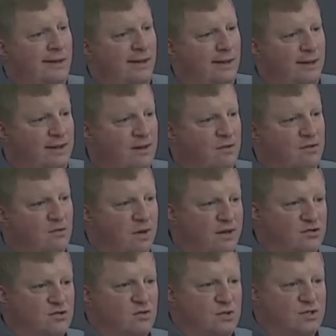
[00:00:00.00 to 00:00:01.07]
uh, another
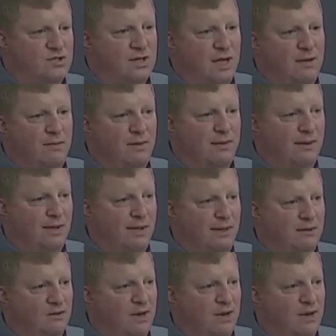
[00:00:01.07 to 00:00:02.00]
Writers Workshop uh,